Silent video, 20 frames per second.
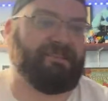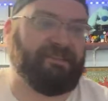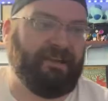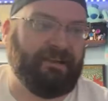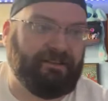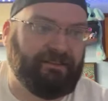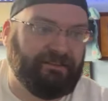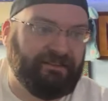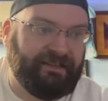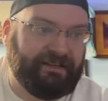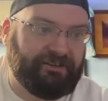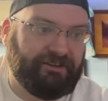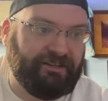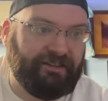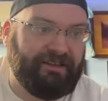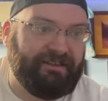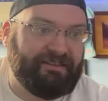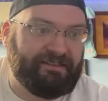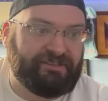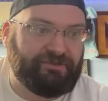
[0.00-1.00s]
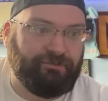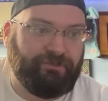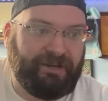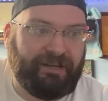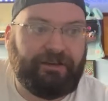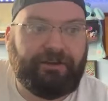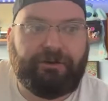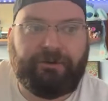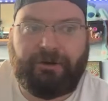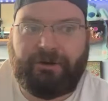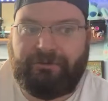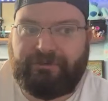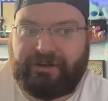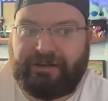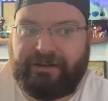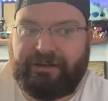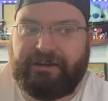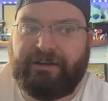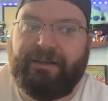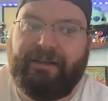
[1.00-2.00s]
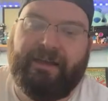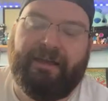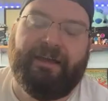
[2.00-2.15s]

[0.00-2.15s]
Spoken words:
like literally this window over here